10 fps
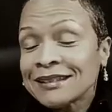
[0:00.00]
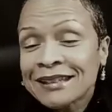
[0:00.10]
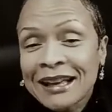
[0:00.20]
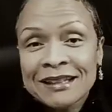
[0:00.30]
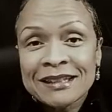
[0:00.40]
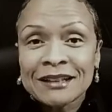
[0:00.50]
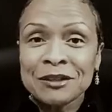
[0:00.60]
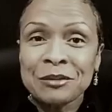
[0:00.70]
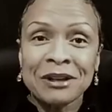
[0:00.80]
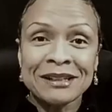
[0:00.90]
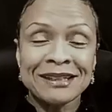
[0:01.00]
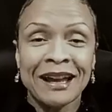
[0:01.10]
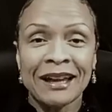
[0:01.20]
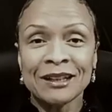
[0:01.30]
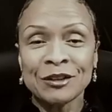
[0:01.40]
that's, that's the best that
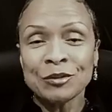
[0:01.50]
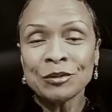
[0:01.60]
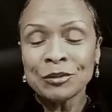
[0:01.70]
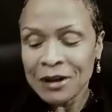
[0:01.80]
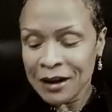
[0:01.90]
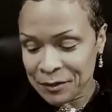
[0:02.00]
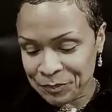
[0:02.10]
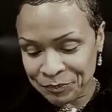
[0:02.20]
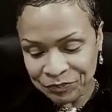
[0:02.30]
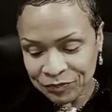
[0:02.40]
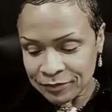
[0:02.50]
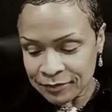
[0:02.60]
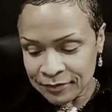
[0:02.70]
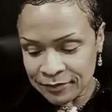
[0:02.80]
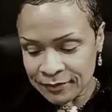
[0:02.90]
I can do. Um,
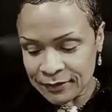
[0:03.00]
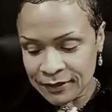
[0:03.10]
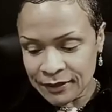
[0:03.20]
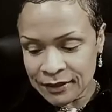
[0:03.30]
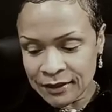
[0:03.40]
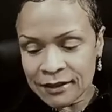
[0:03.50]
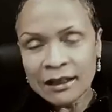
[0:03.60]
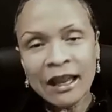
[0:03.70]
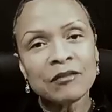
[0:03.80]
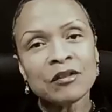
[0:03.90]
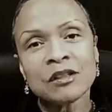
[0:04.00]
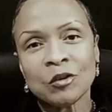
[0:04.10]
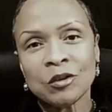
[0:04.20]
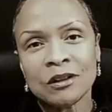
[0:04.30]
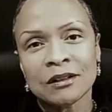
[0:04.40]
life is
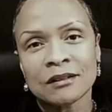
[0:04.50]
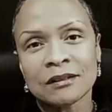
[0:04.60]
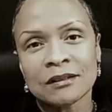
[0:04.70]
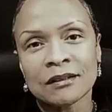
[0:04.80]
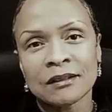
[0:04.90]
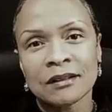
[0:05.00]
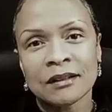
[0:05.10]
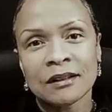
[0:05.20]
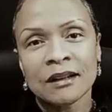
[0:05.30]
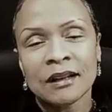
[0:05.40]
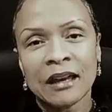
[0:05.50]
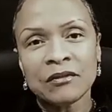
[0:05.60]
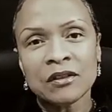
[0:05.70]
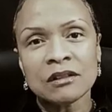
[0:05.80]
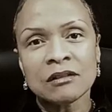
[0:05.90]
good Life
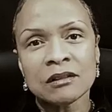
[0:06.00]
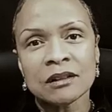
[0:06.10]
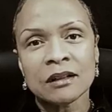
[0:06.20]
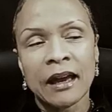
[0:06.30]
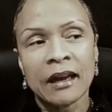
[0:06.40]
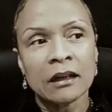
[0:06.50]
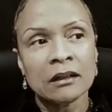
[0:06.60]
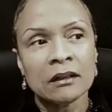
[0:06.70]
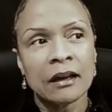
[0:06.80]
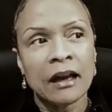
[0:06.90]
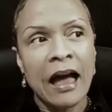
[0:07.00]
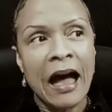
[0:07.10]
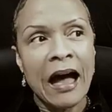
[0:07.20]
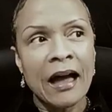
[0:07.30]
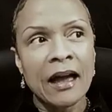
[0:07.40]
is good and
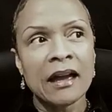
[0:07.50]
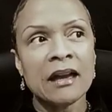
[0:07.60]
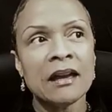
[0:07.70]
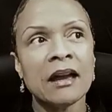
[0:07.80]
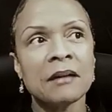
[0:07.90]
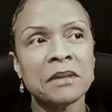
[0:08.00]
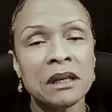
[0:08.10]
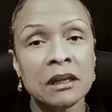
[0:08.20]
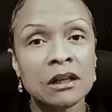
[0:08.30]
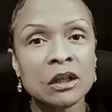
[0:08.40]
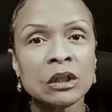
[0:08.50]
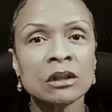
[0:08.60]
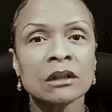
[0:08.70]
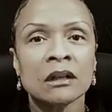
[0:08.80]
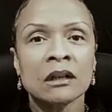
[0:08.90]
I am here
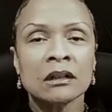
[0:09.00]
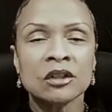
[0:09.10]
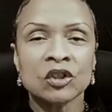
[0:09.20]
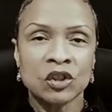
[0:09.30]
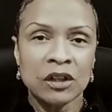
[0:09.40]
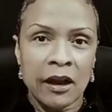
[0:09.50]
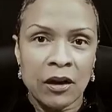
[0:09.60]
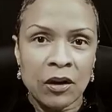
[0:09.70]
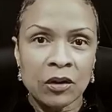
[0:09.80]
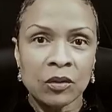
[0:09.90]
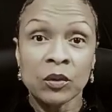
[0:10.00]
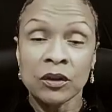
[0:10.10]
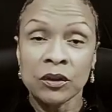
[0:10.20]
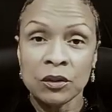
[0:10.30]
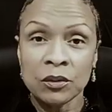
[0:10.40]
to share with
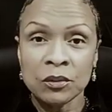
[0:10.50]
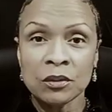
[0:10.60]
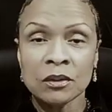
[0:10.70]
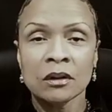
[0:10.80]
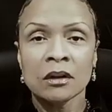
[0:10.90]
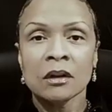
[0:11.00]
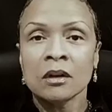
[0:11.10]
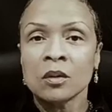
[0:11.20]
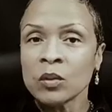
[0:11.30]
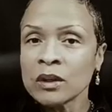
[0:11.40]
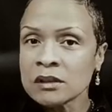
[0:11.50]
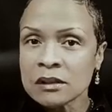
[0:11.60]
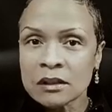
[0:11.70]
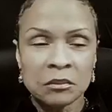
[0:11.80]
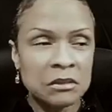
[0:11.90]
you
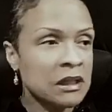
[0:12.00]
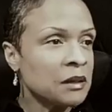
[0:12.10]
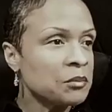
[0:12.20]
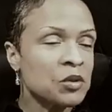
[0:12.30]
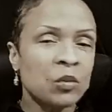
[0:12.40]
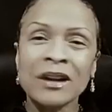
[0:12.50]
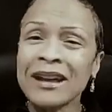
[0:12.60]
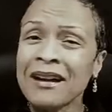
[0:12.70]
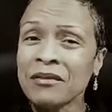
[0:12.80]
wisdom, tips, whatever.